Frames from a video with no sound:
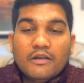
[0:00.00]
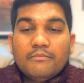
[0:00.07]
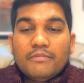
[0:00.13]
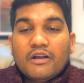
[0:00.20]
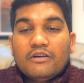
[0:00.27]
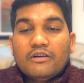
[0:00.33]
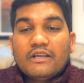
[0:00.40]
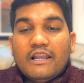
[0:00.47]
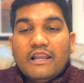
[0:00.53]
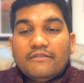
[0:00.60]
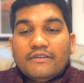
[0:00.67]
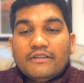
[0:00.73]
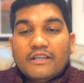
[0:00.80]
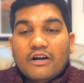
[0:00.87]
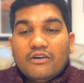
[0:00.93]
Because
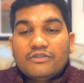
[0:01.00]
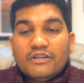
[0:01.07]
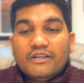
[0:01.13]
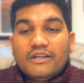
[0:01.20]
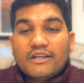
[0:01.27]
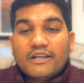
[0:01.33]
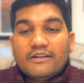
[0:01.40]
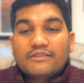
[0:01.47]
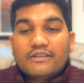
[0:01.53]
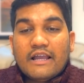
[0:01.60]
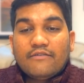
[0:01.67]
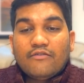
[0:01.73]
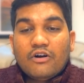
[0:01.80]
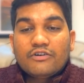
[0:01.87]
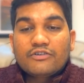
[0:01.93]
eleventh house indicates
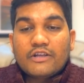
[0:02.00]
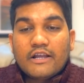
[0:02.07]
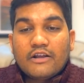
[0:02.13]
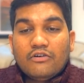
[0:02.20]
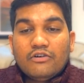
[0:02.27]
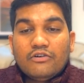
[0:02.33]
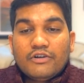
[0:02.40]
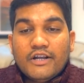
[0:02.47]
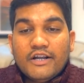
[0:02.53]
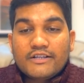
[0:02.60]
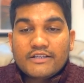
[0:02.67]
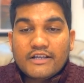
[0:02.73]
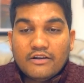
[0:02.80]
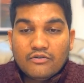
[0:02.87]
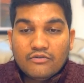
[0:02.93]
awards,
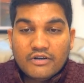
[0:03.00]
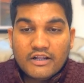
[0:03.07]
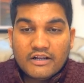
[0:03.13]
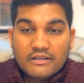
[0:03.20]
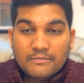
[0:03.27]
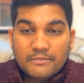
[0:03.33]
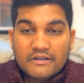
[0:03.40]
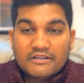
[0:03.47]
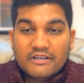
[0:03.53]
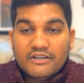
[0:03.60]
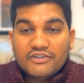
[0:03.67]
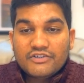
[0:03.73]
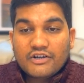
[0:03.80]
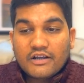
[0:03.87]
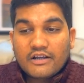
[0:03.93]
accolades and honor, the person
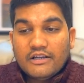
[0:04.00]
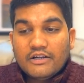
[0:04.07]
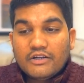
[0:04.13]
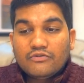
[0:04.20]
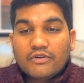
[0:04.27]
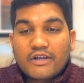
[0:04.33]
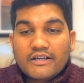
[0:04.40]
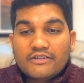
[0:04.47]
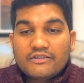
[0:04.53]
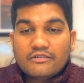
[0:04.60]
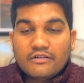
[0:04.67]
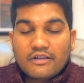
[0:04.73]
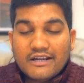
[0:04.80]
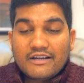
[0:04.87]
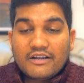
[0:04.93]
is struggling to get,
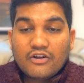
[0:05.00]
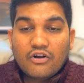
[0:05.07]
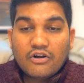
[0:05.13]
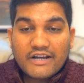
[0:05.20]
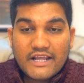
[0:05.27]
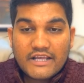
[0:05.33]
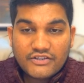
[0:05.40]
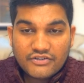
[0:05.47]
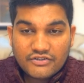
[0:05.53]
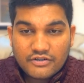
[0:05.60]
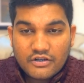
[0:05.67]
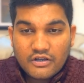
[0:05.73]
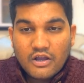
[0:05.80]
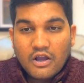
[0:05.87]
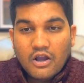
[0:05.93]
get recognized,
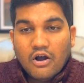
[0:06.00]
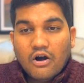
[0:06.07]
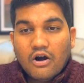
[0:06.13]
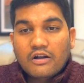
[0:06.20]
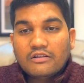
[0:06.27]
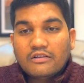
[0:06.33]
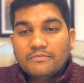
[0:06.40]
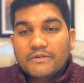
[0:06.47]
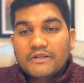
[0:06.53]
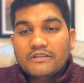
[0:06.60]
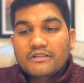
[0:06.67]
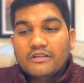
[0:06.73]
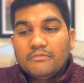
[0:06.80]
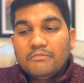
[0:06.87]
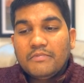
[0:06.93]
or the
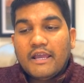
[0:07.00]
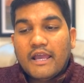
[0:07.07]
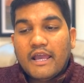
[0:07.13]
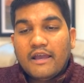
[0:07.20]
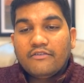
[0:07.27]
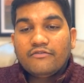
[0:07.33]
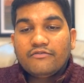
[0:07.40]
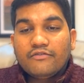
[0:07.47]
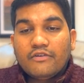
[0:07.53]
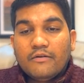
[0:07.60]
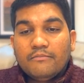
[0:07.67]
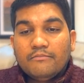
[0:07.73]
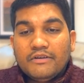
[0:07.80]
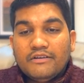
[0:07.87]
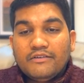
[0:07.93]
person may have
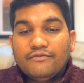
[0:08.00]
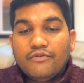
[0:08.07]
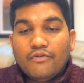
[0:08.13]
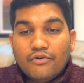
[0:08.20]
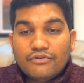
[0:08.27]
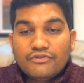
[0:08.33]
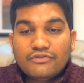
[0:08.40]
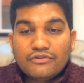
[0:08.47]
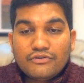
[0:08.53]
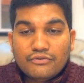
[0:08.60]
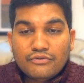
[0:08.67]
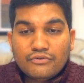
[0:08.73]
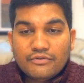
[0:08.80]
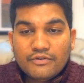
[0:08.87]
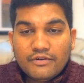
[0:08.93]
been forced
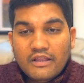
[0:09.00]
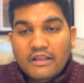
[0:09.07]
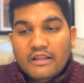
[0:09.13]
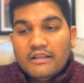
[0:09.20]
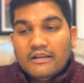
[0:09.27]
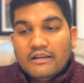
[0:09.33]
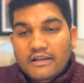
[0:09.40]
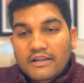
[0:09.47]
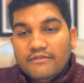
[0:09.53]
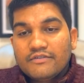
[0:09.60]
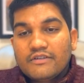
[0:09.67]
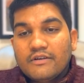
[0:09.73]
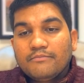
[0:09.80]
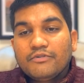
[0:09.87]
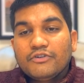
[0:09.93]
to leave
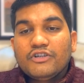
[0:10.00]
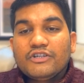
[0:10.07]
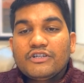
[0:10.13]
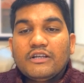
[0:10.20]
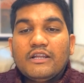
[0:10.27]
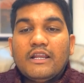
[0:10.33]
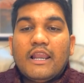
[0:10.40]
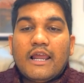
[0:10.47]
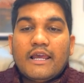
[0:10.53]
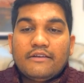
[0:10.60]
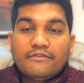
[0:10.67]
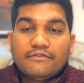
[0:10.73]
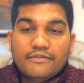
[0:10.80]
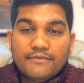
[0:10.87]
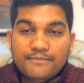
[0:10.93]
some position in
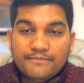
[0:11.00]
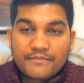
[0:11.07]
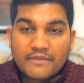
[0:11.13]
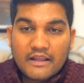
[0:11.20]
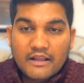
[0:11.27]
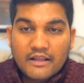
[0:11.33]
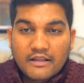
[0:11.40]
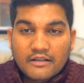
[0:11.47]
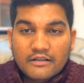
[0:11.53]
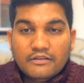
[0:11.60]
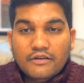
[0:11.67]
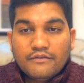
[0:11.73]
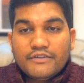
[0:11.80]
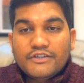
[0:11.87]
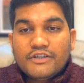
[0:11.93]
life.
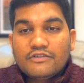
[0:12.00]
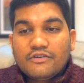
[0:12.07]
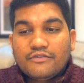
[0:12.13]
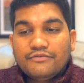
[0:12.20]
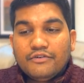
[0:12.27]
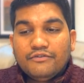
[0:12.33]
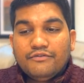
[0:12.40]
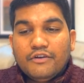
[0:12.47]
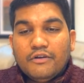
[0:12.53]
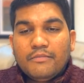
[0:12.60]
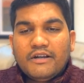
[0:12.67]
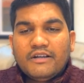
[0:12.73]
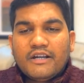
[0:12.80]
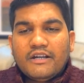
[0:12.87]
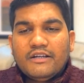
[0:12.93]
The wishes of
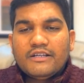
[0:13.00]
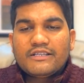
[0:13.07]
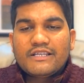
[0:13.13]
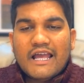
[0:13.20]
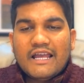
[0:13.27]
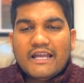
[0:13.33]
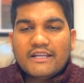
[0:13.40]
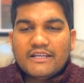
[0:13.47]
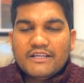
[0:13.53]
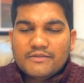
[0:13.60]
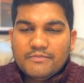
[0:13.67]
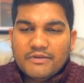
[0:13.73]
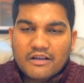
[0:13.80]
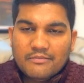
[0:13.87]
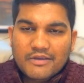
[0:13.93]
fulfillment and desire is
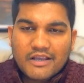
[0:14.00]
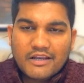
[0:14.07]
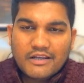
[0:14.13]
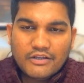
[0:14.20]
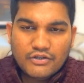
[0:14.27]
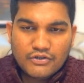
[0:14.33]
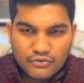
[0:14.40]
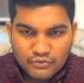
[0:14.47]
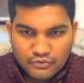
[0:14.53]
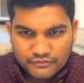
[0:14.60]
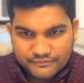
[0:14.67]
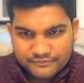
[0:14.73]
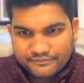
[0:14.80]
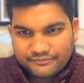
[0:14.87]
becoming an issue.